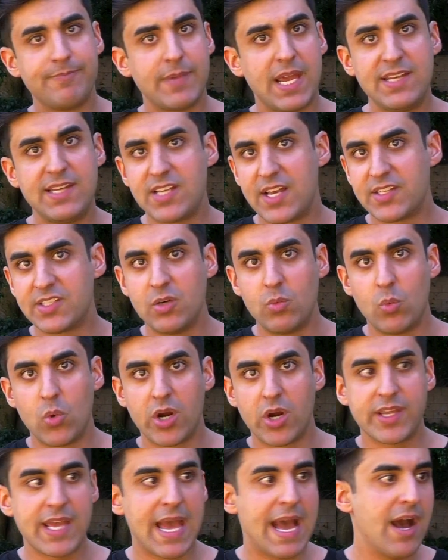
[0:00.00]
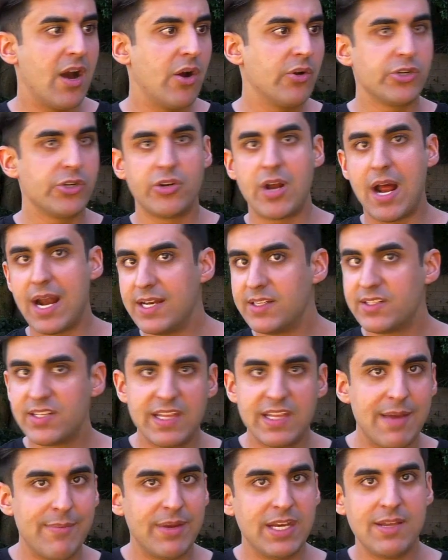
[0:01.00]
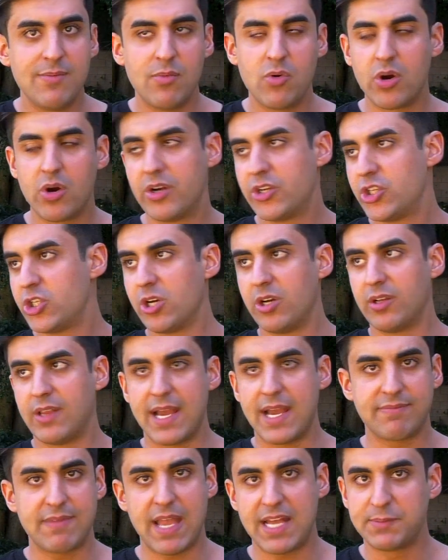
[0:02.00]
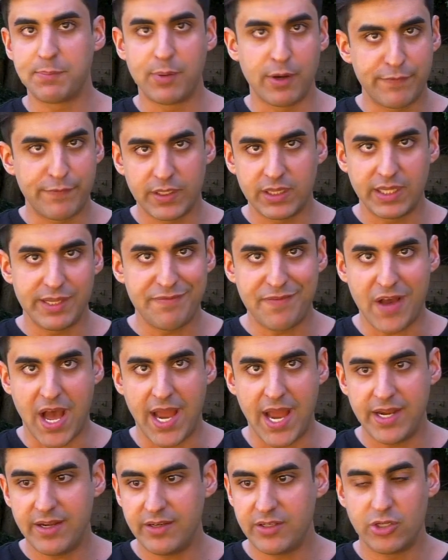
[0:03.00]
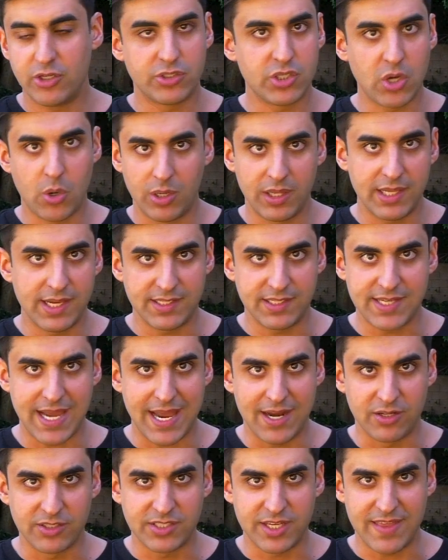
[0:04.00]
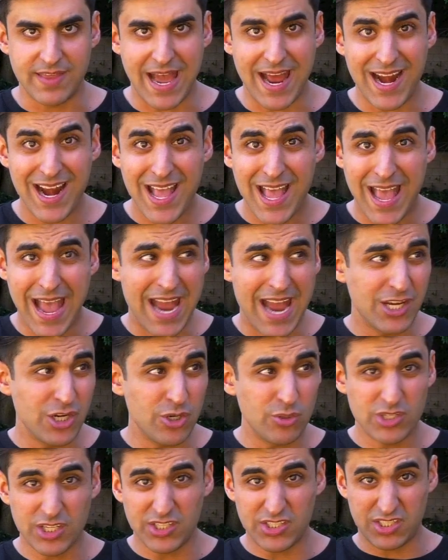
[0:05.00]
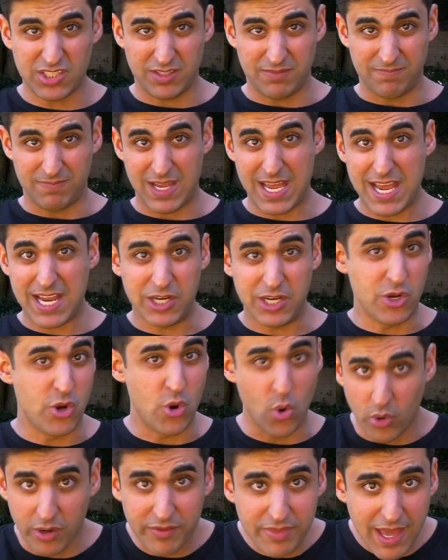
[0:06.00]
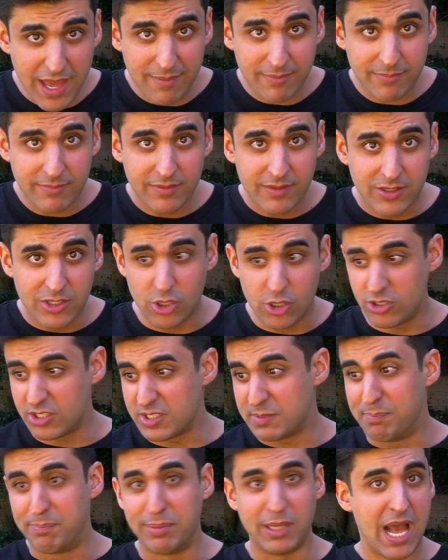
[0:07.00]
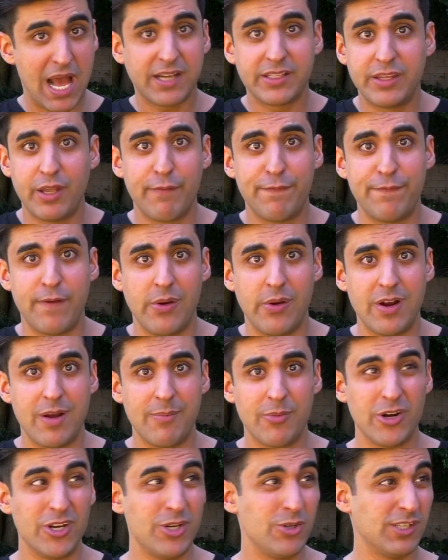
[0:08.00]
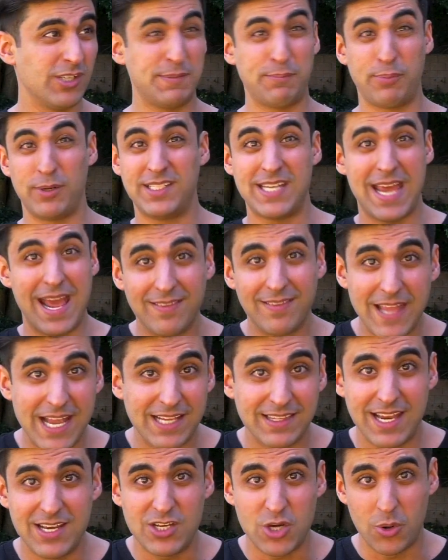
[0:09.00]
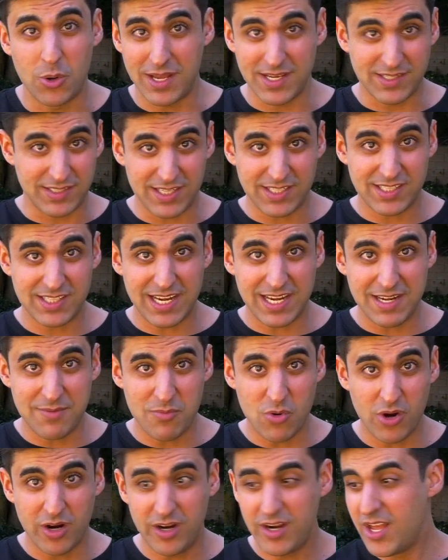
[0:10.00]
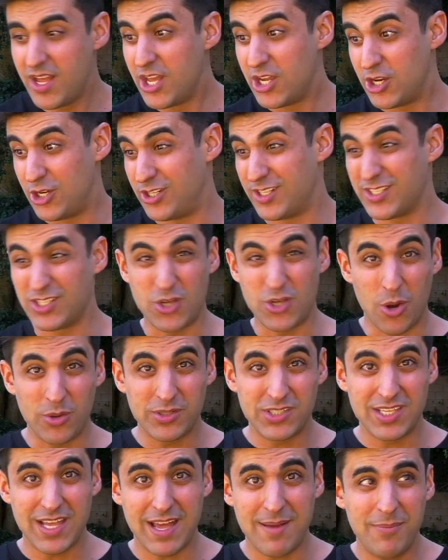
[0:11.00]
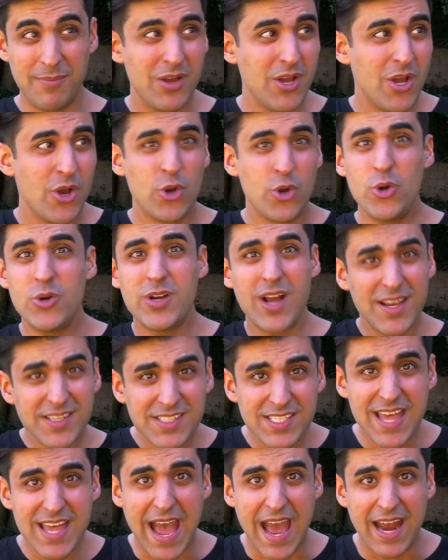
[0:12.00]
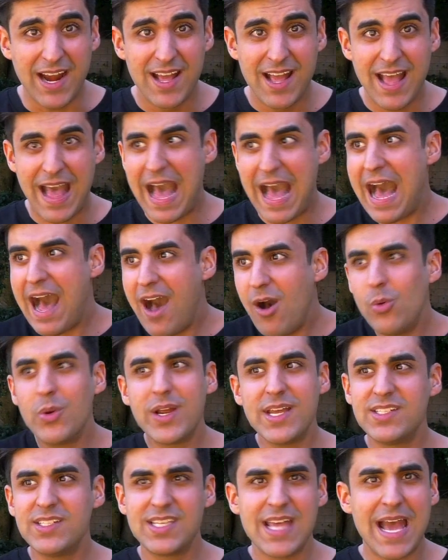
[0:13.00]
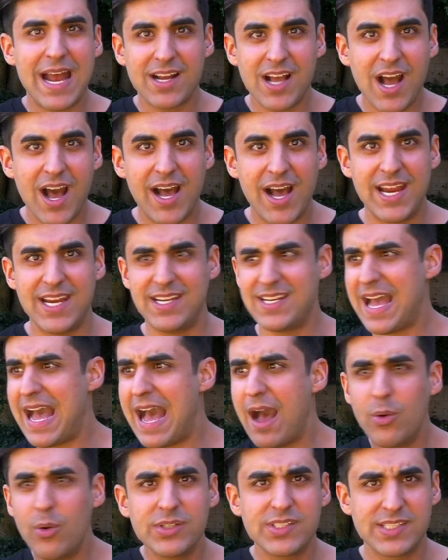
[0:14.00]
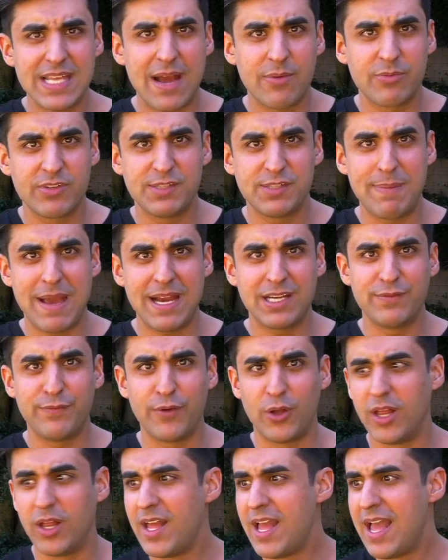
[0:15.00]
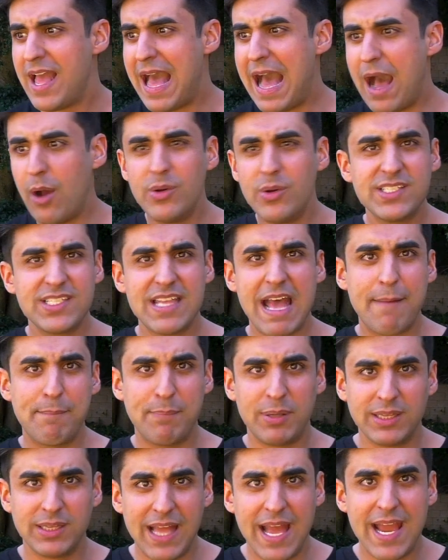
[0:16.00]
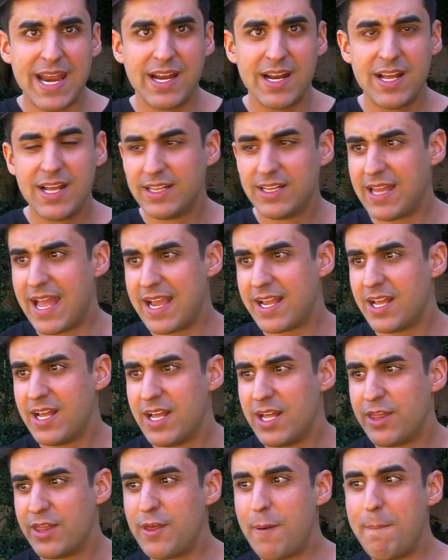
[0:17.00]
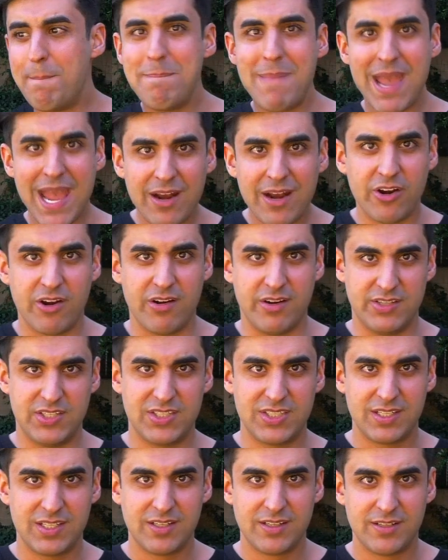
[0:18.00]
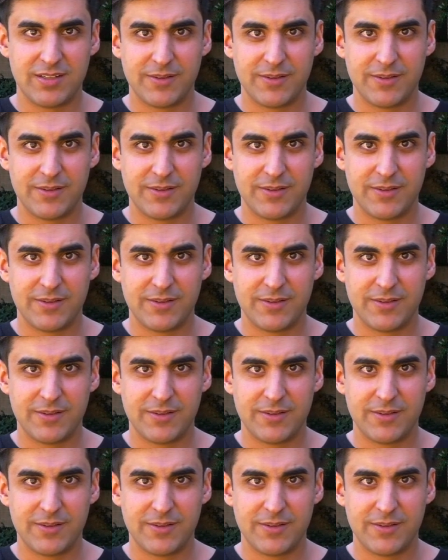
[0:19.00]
it doesn't work out, you're not into them anymore, sure, like that's perfectly fine. You're totally entitled to that. And you just ignore them, you just block their phone number, you just pretend like they don't exist anymore, you just ghost them. Who does that? How is that kind? How is that respectful? How is that polite? Like, the manners.